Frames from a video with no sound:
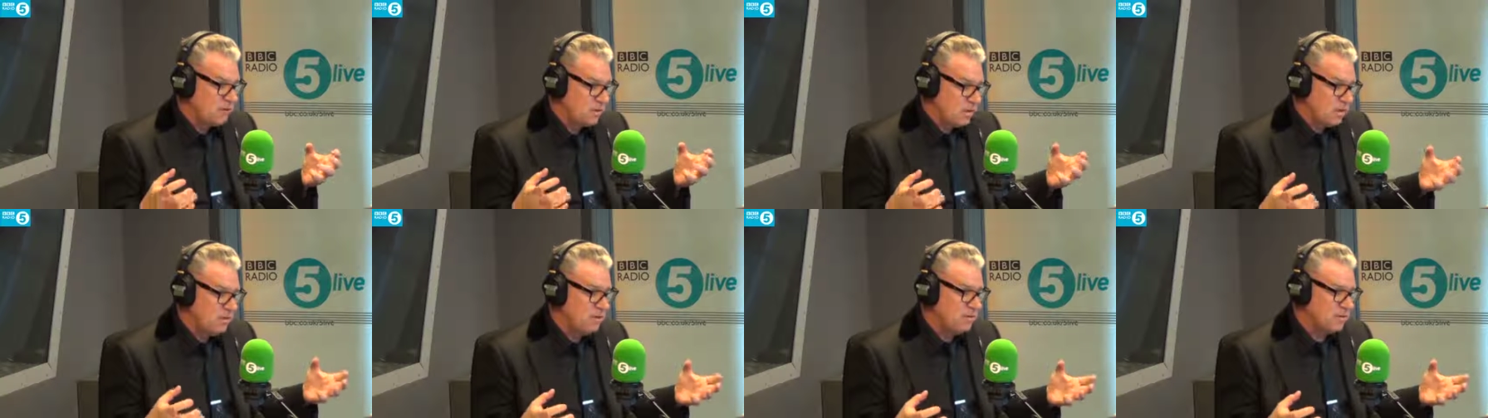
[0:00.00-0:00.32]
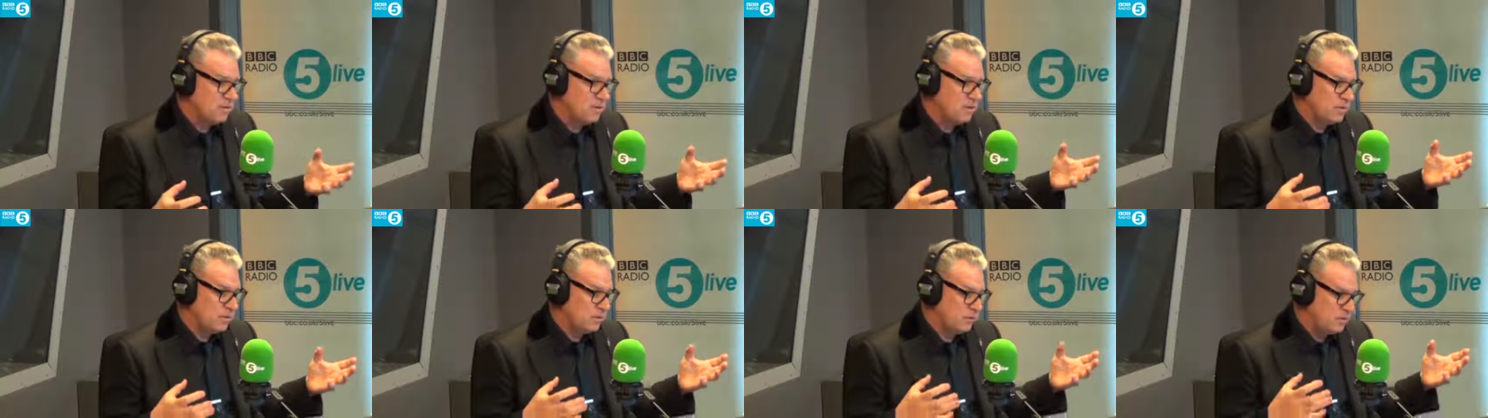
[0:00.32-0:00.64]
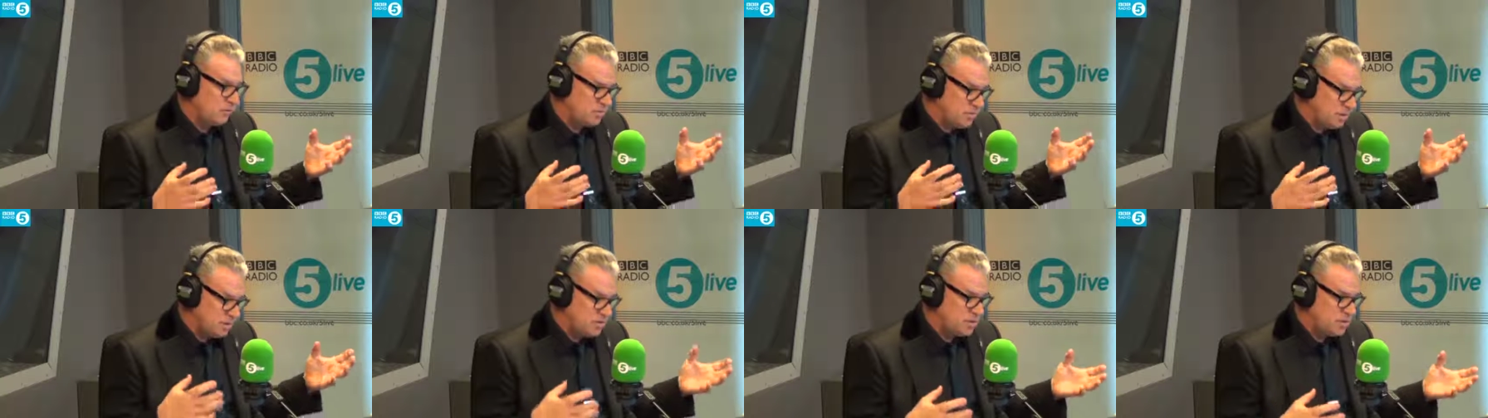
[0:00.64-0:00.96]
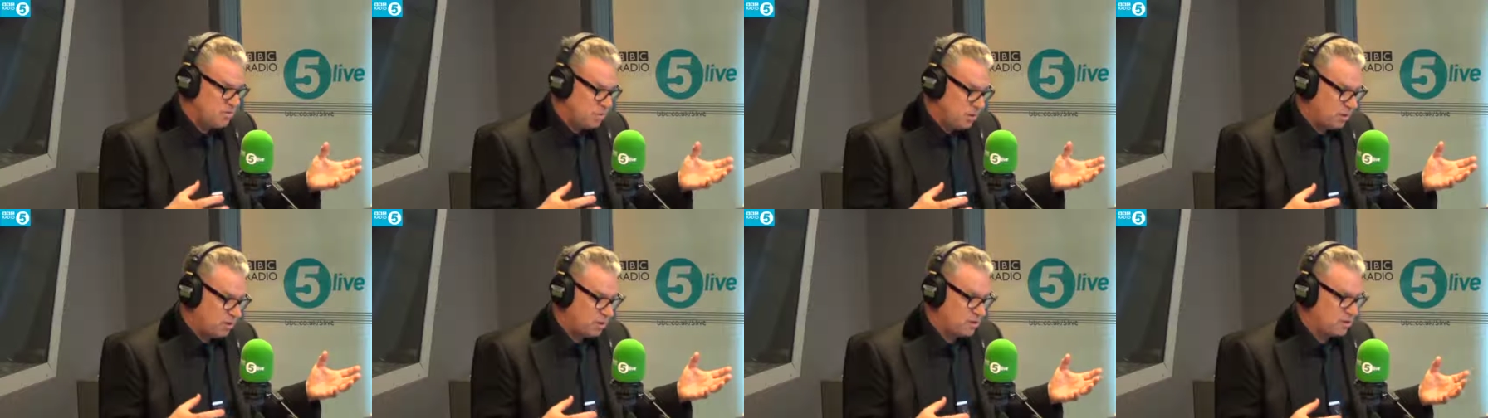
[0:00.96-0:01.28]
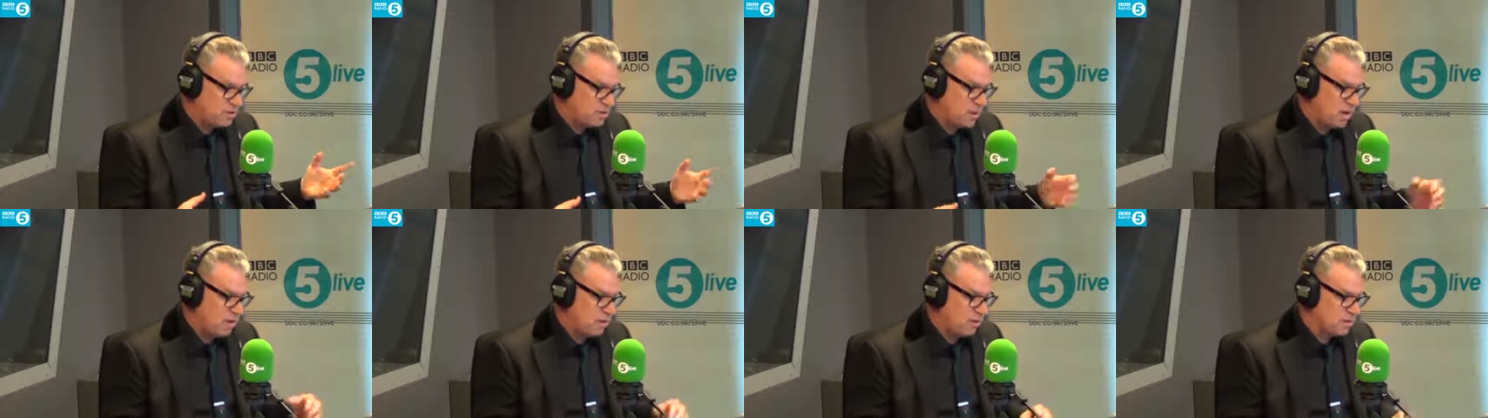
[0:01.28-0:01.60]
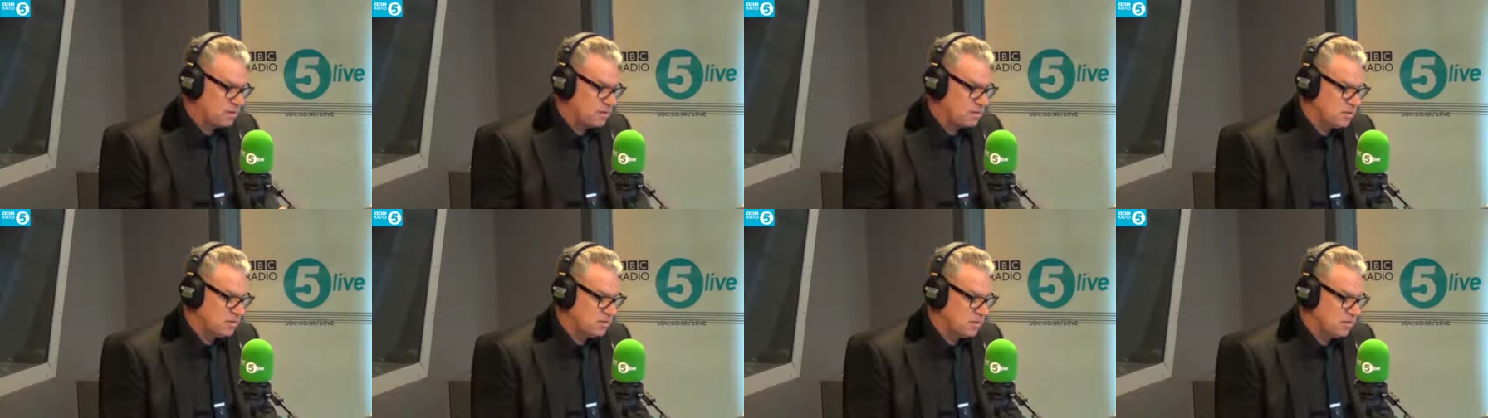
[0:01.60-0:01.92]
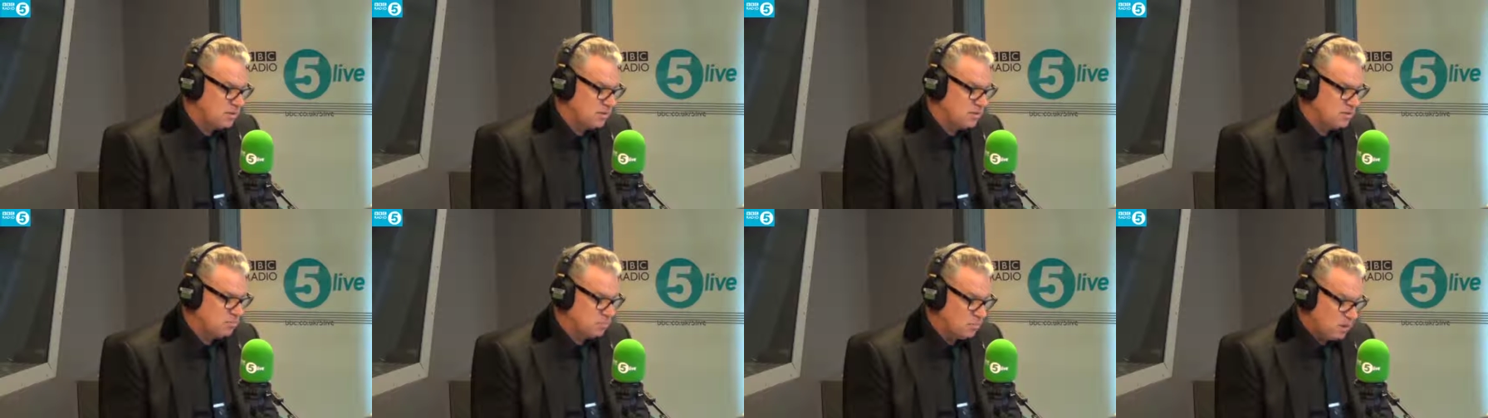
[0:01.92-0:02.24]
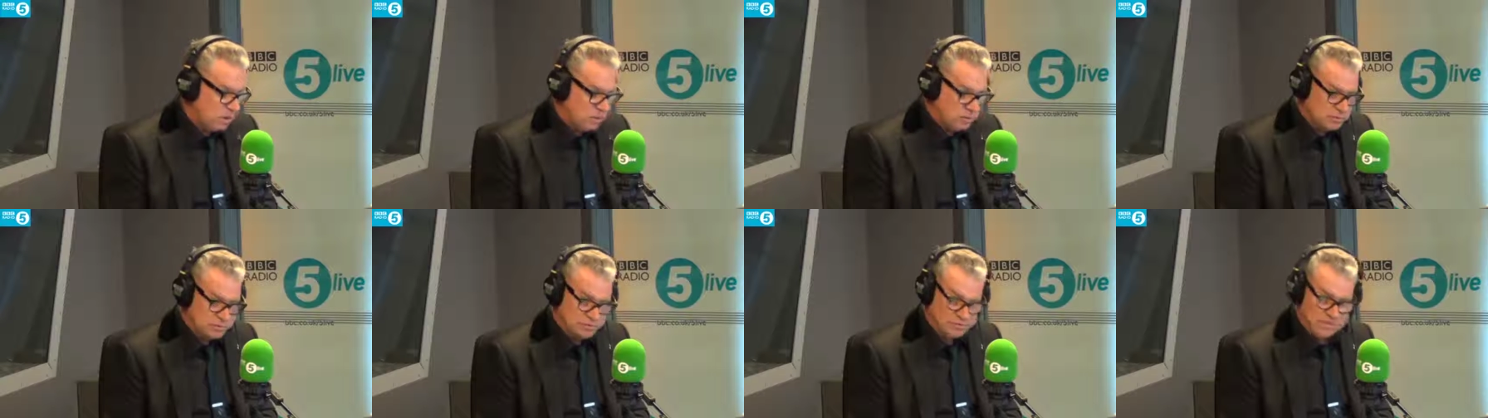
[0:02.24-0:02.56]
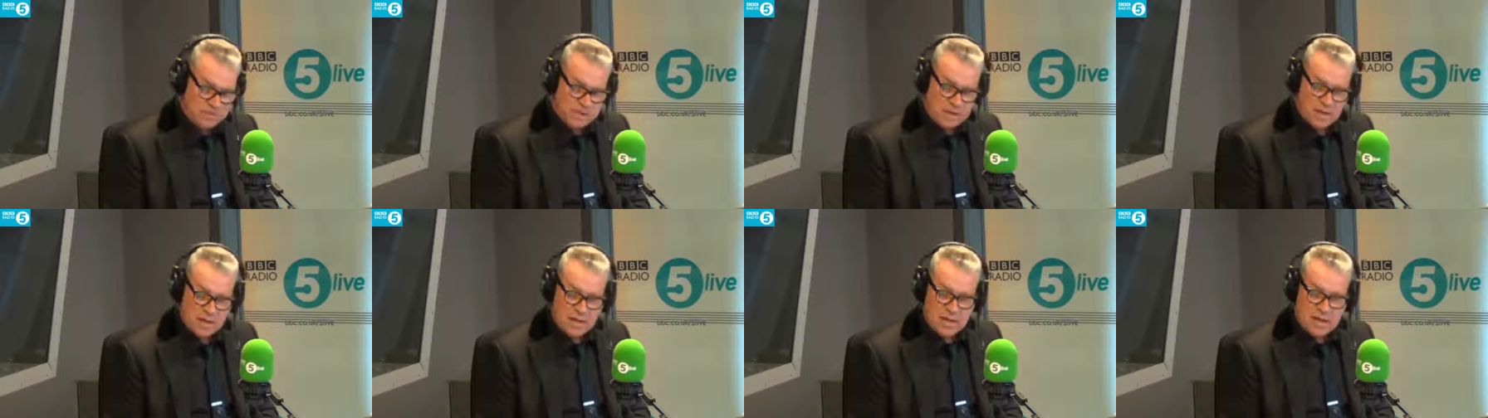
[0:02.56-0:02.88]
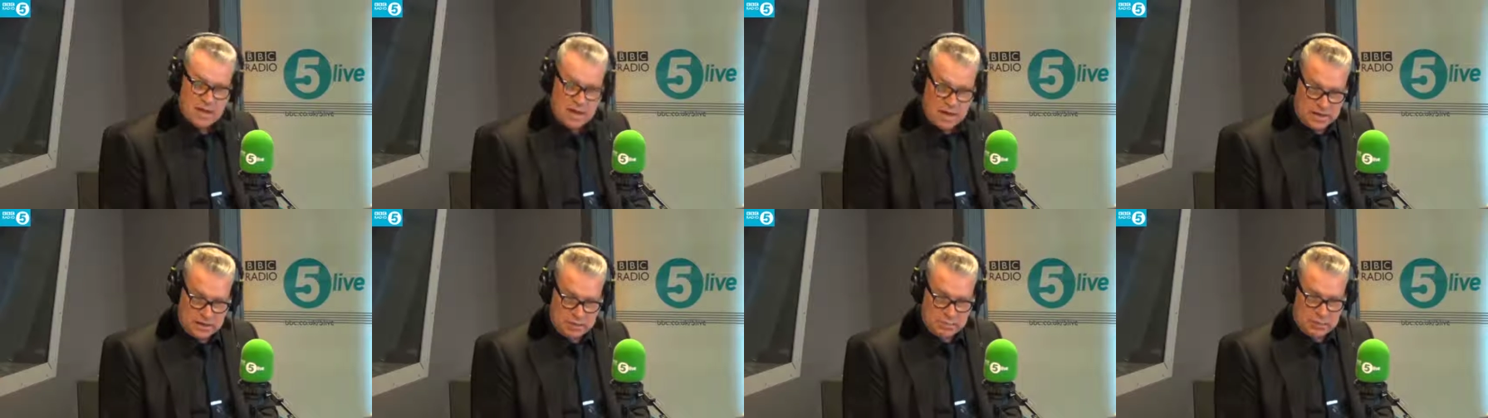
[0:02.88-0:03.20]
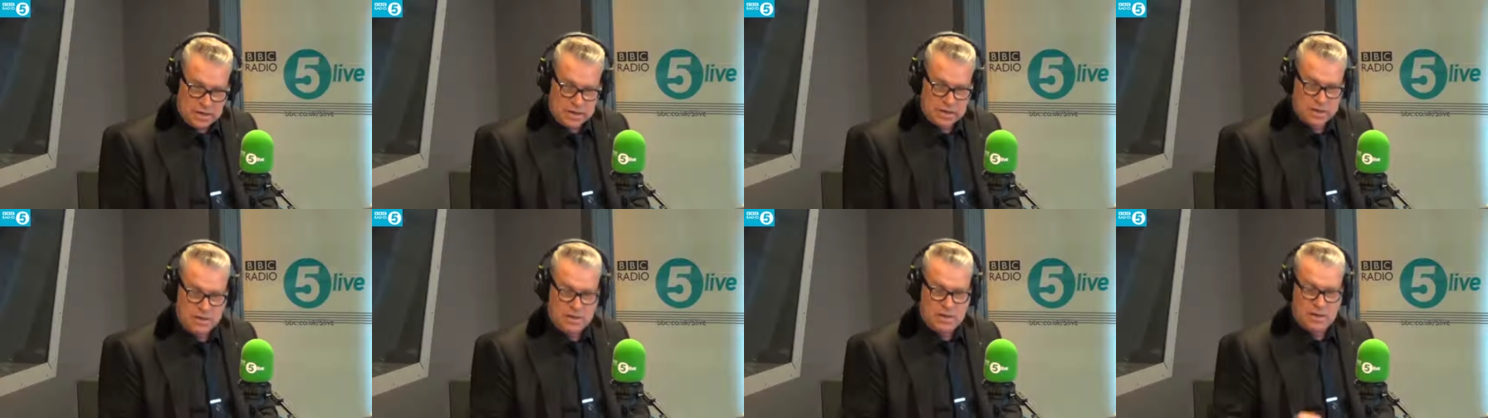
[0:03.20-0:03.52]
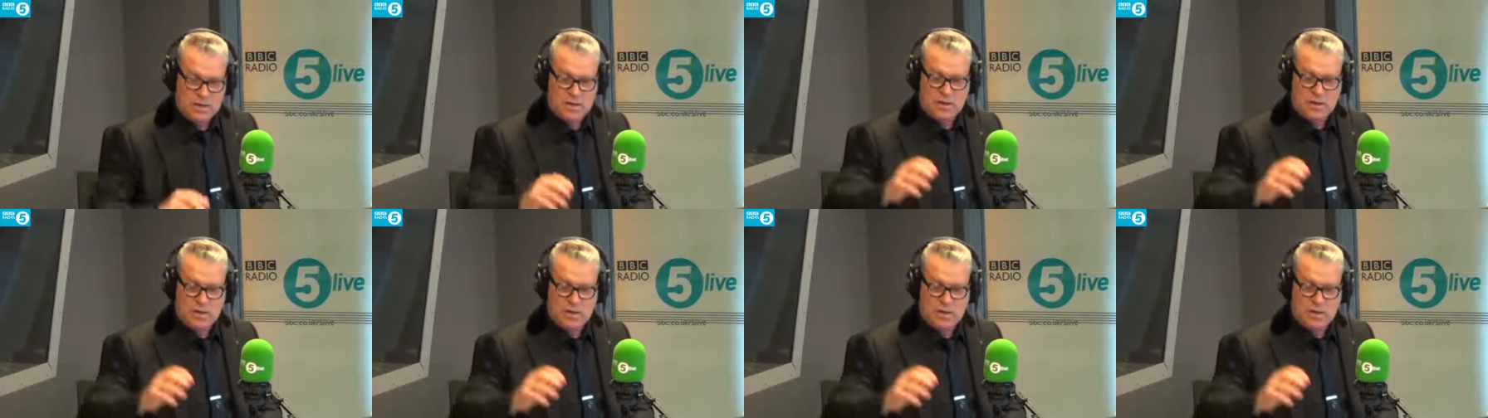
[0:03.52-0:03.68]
over Jessie Buckley's character of Moll. Anyway,